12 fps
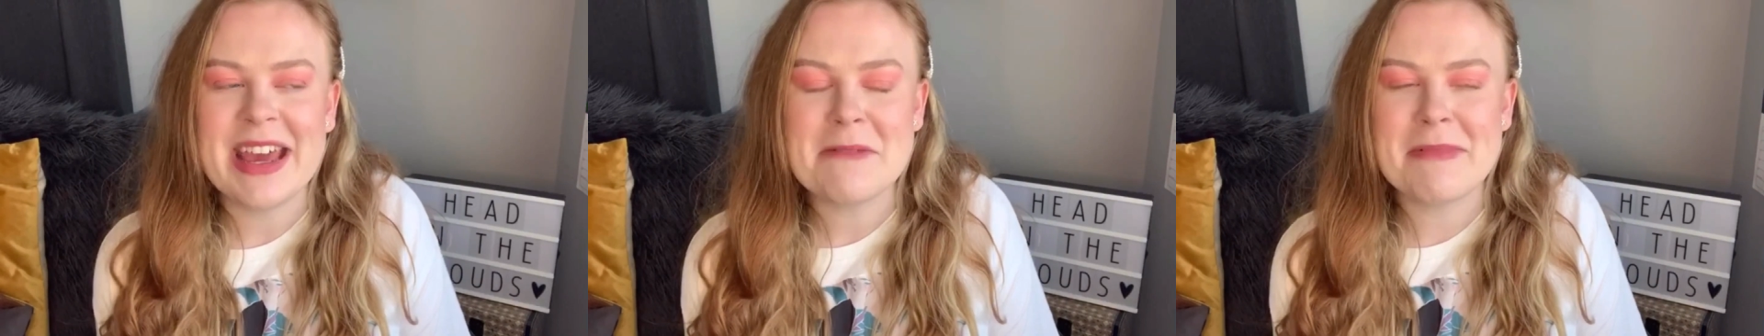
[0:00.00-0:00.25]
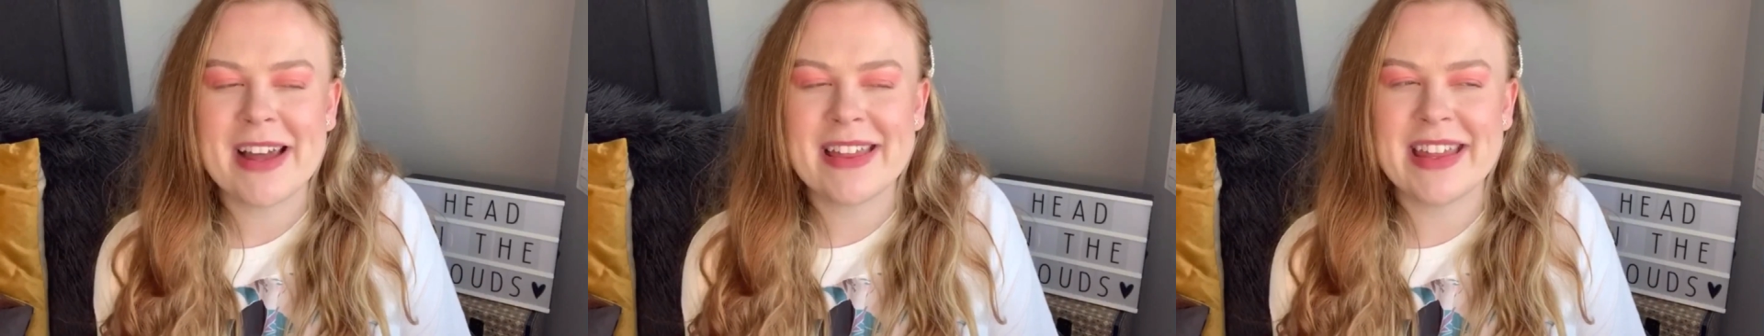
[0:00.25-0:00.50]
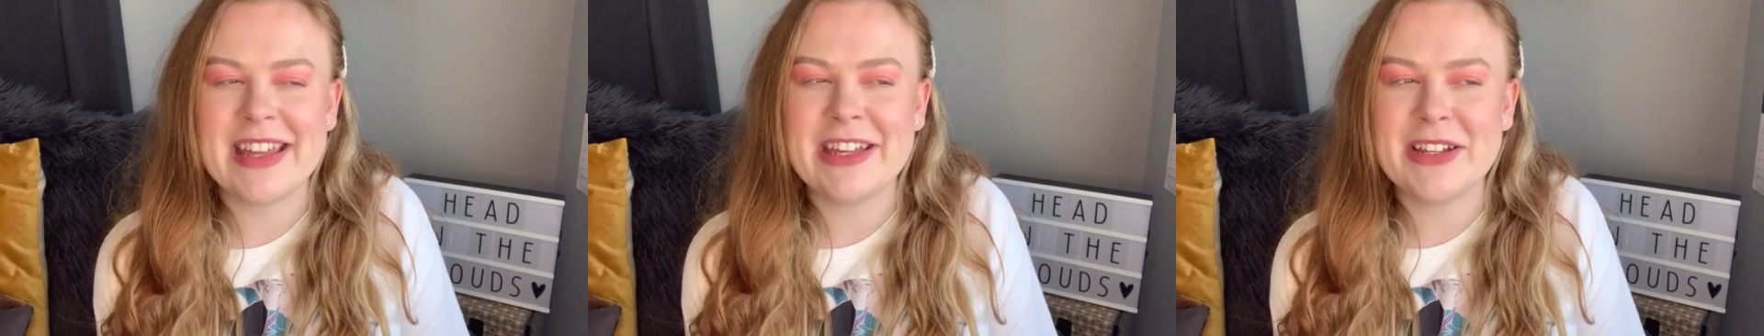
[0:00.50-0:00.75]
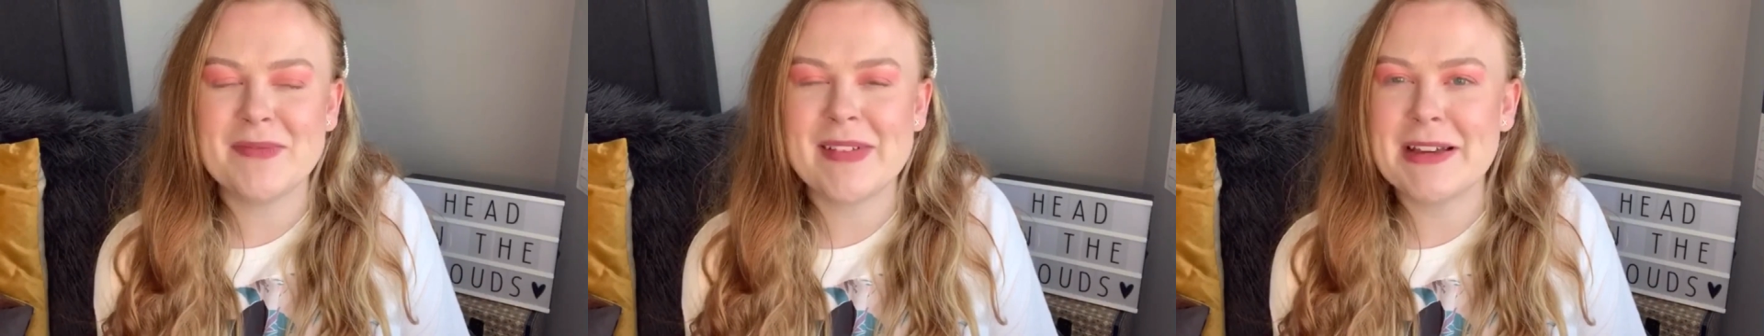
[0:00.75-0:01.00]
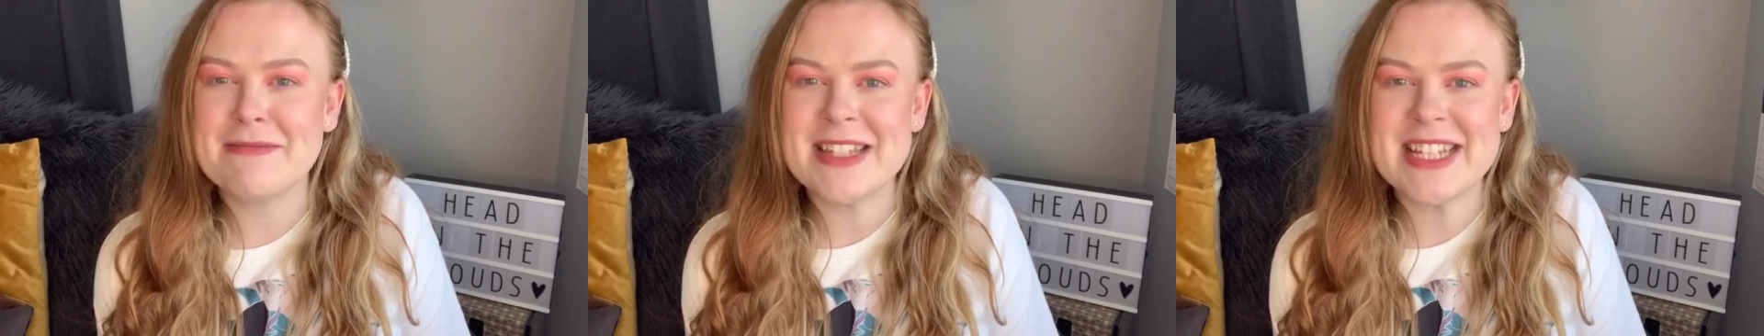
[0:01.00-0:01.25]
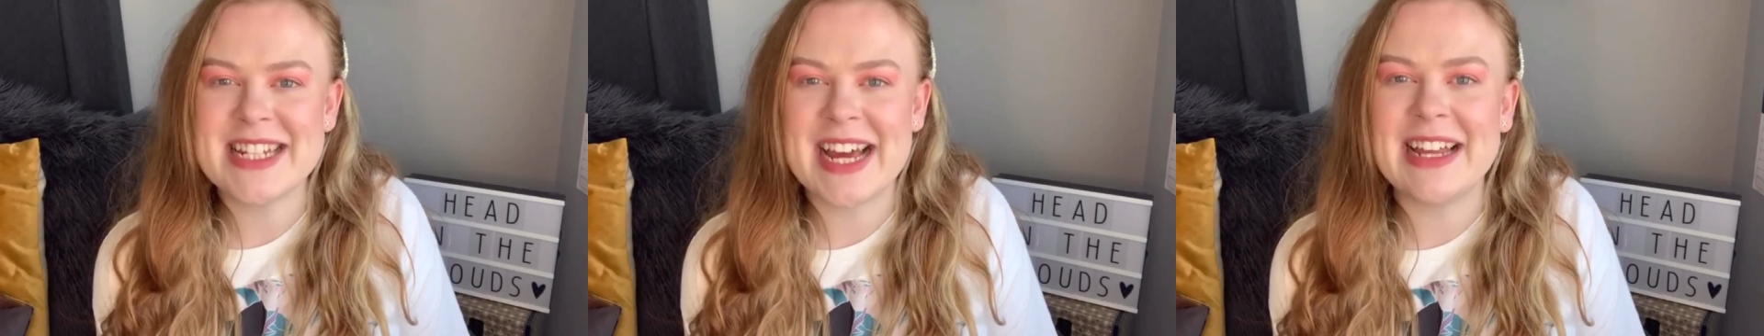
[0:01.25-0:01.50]
But I think you'd be able
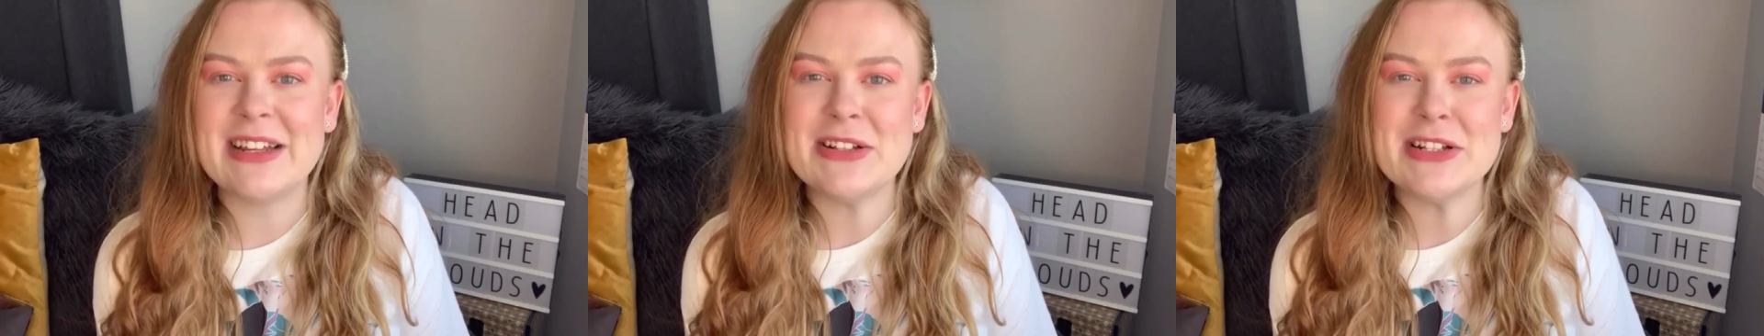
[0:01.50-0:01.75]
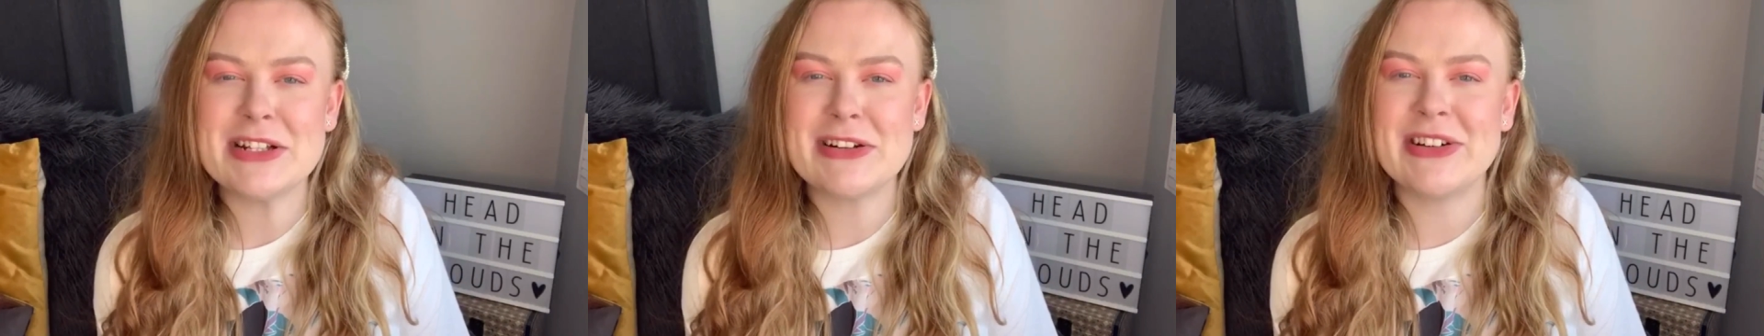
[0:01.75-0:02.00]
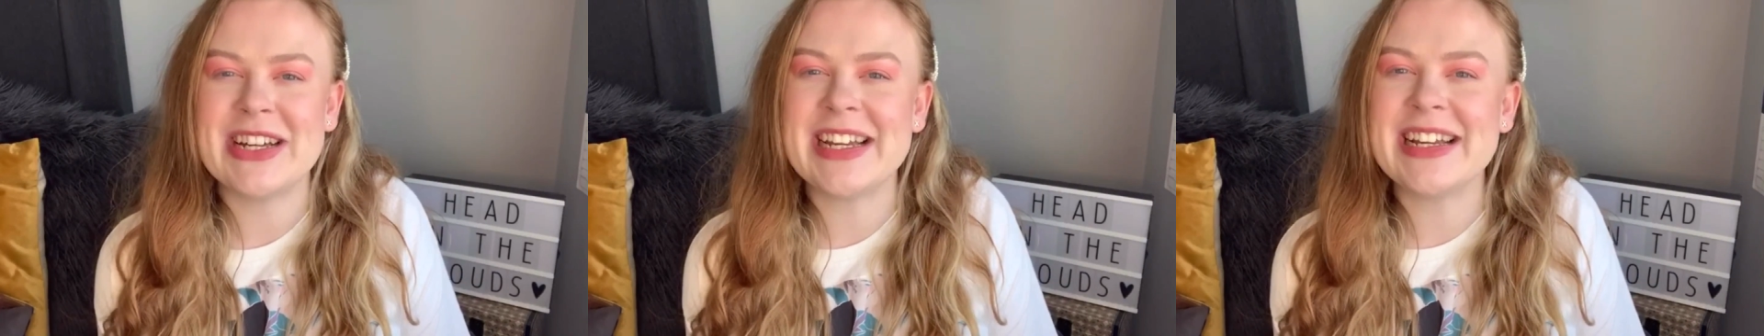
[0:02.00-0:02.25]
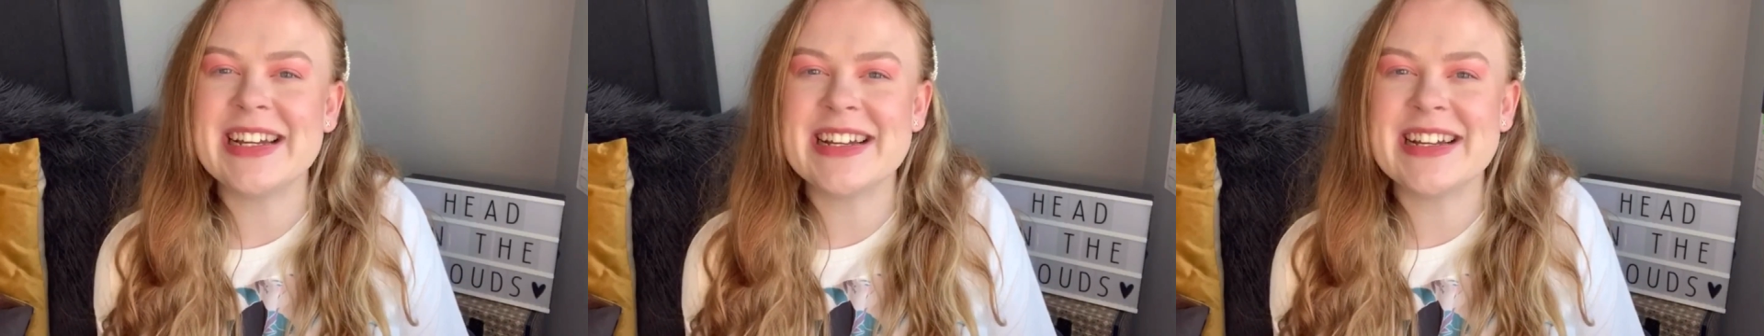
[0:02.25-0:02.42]
to tell on screen.